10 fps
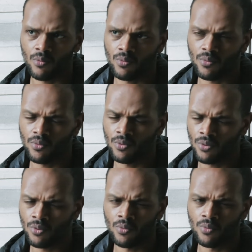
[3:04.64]
that
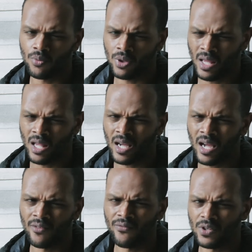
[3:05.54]
it
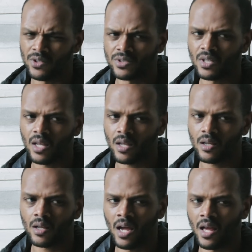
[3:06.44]
kind of feels like.
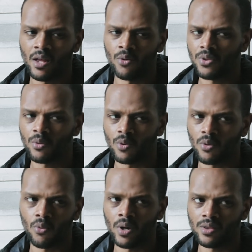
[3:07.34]
I don't think we're
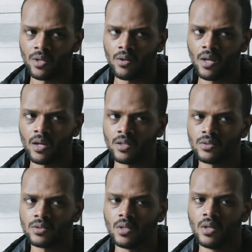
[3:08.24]
quite there yet.
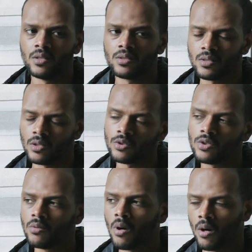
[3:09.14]
It's still
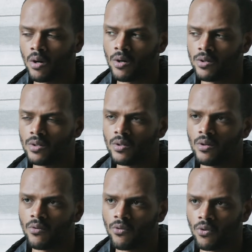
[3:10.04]
too hard
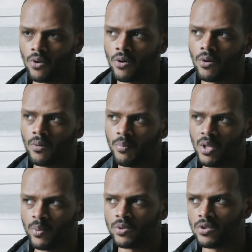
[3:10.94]
for
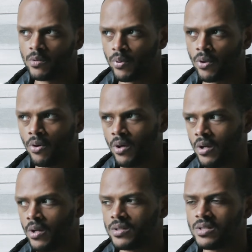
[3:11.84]
people to
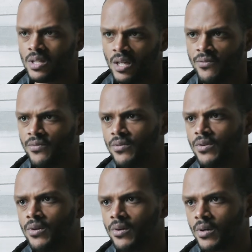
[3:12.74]
deploy safe
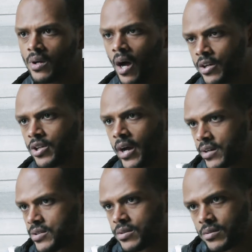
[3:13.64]

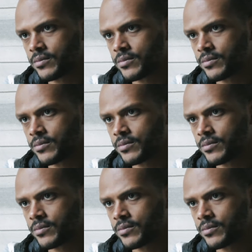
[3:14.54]
contracts.